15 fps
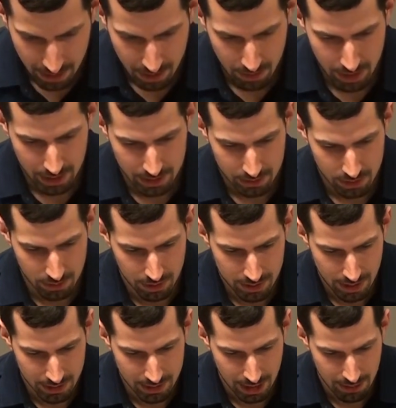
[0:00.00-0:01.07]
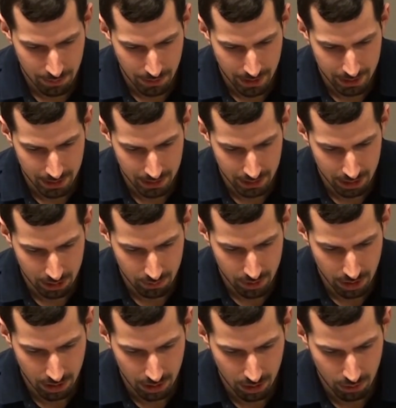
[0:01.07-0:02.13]
Okay, so inside TypeRocket, here we
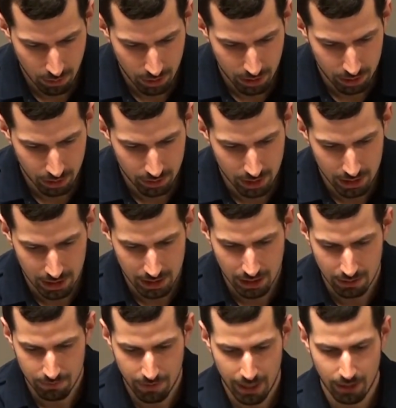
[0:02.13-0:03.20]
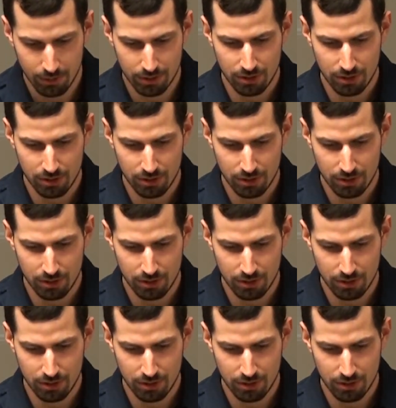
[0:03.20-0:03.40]
go. We're including the init file.